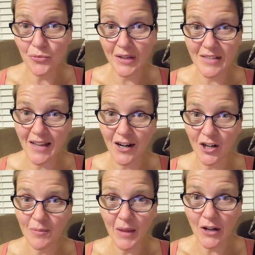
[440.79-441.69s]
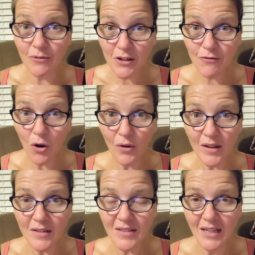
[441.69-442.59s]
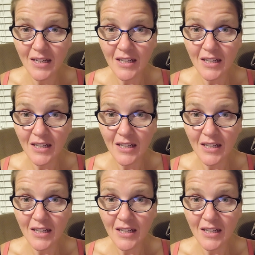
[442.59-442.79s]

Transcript: recenter and refocus,